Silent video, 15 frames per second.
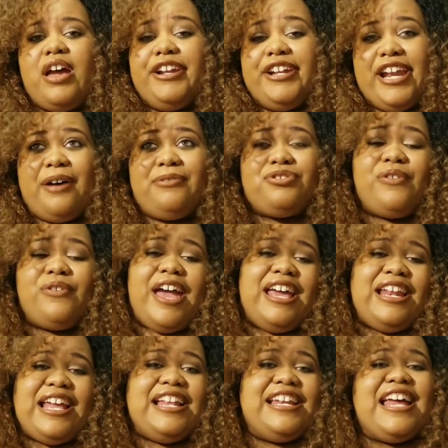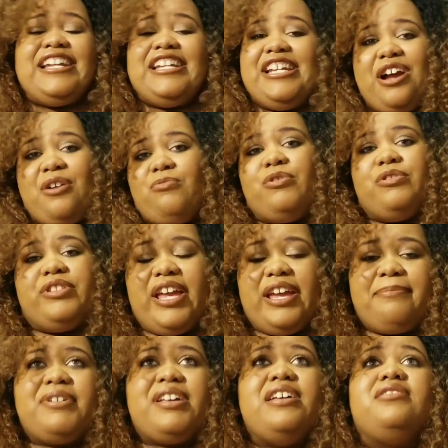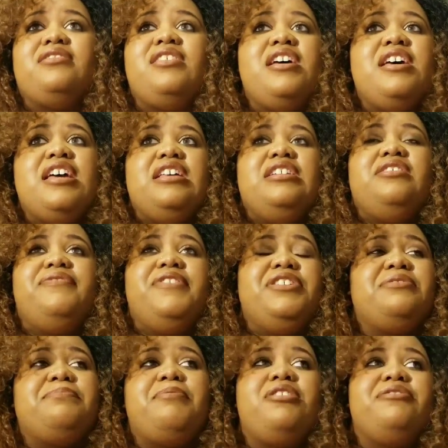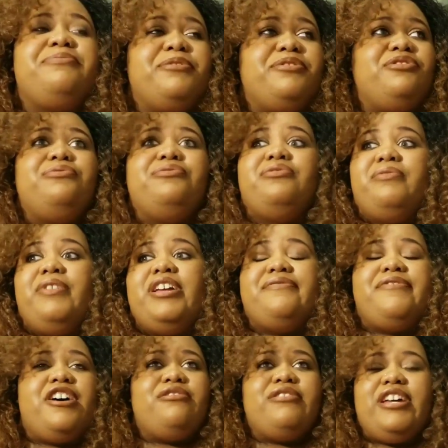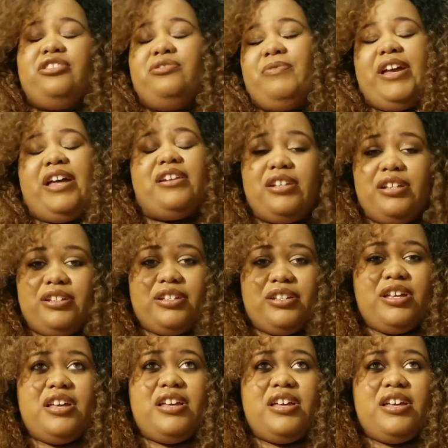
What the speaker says: that I was going to have that, and I did not want that, because it defeats the purpose of losing weight if I don't like the way I look.